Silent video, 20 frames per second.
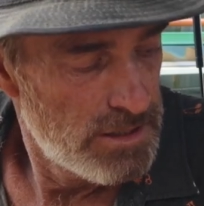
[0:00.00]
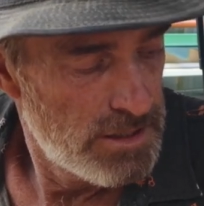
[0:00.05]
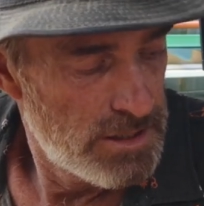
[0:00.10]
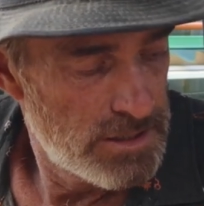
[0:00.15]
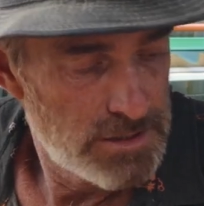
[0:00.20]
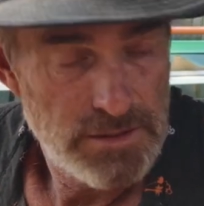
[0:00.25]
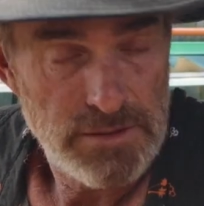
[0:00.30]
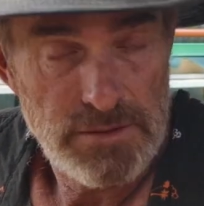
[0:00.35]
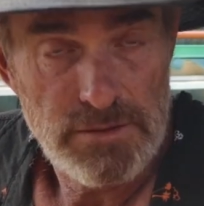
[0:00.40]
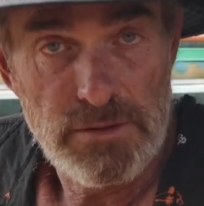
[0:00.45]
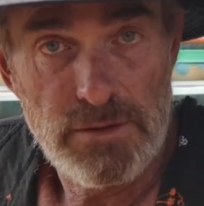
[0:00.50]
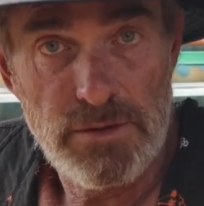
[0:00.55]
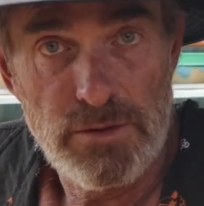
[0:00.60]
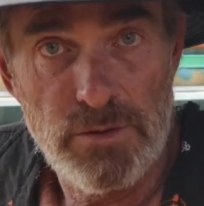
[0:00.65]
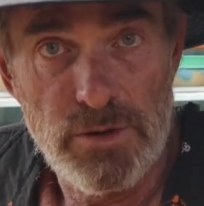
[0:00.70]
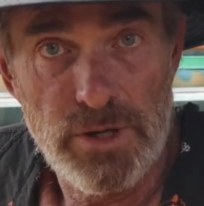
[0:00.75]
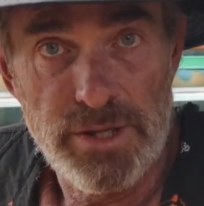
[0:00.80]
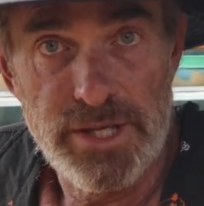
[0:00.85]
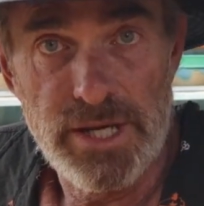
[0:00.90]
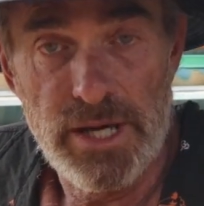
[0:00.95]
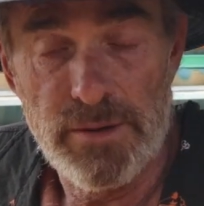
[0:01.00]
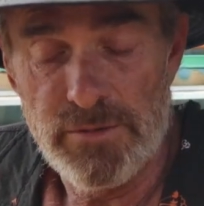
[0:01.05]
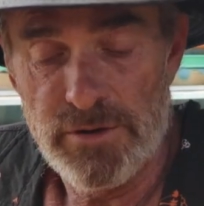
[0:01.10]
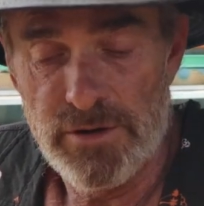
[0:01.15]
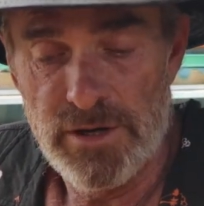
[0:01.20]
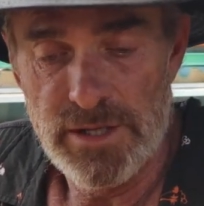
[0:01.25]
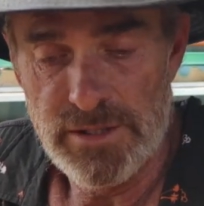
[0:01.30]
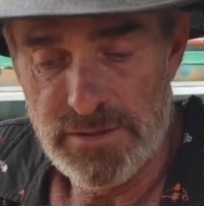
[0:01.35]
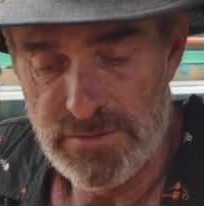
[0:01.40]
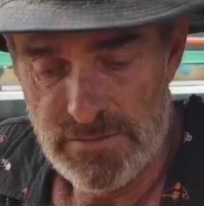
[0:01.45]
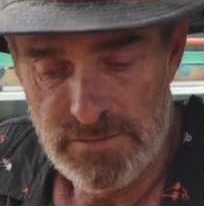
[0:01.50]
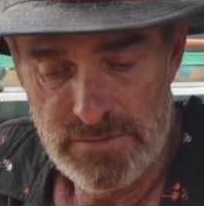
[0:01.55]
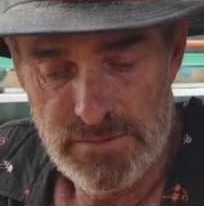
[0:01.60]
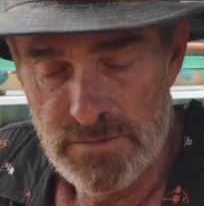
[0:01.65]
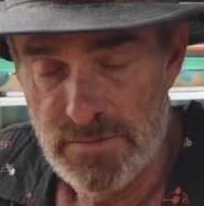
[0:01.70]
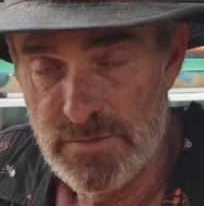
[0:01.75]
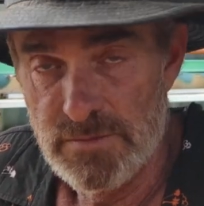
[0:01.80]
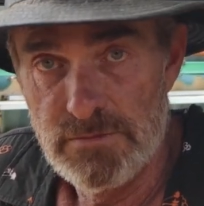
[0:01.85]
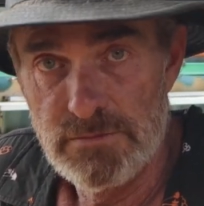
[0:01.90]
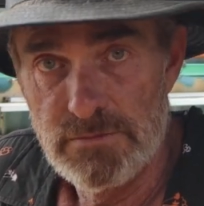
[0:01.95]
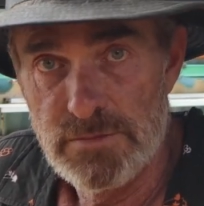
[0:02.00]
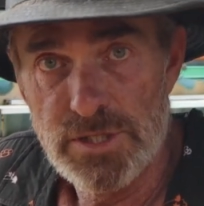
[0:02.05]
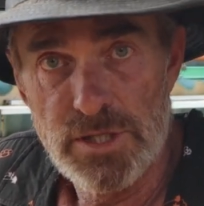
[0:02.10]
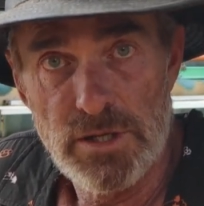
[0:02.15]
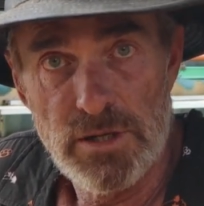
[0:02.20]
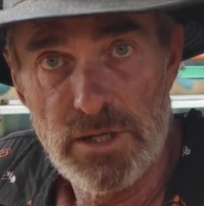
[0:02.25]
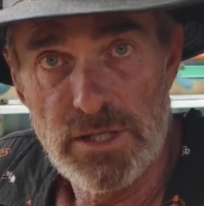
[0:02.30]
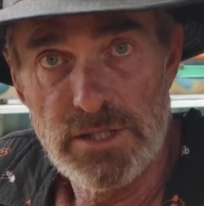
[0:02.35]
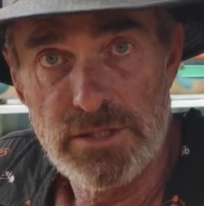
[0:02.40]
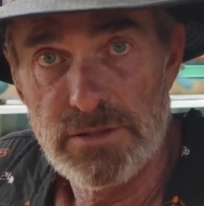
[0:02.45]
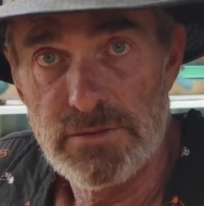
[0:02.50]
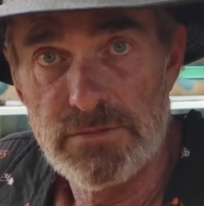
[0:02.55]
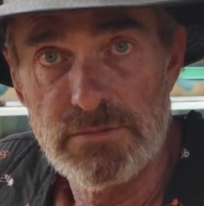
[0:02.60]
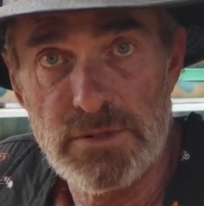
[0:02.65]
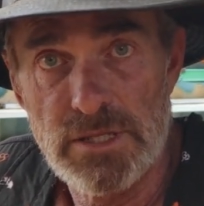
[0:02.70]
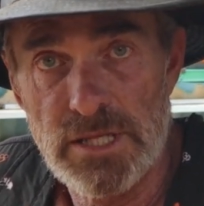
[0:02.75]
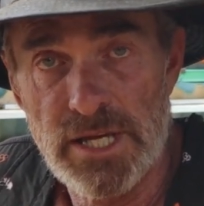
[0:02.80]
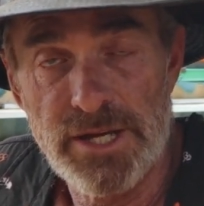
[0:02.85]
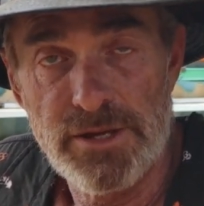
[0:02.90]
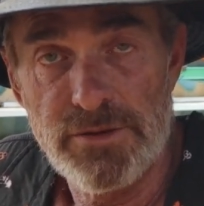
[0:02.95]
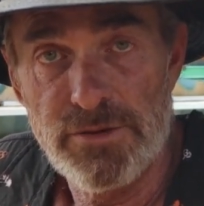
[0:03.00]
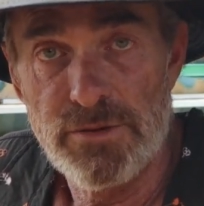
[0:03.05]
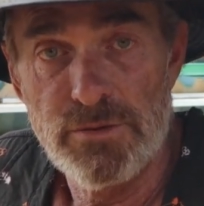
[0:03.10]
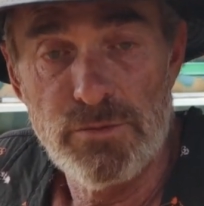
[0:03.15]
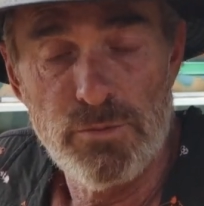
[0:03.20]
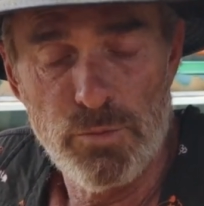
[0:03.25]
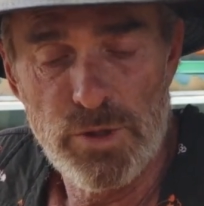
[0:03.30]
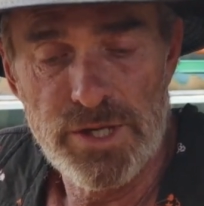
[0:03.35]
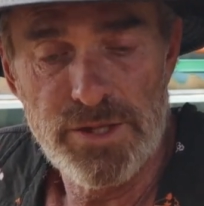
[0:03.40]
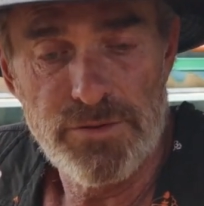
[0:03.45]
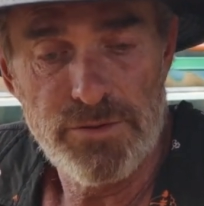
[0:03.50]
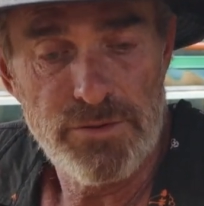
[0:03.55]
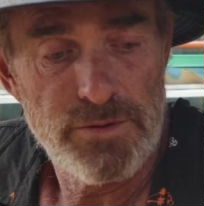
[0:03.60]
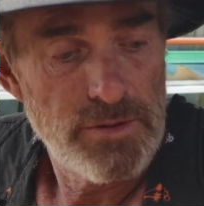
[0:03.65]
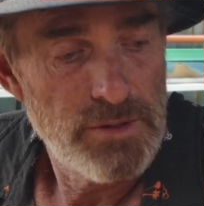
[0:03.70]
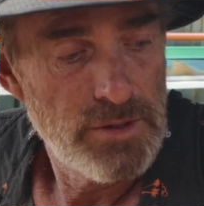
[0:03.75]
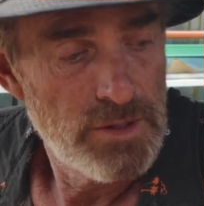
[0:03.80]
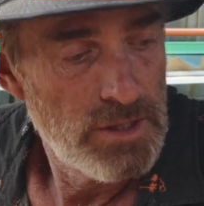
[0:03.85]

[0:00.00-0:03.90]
It's quite the upgrade. Size, length, width,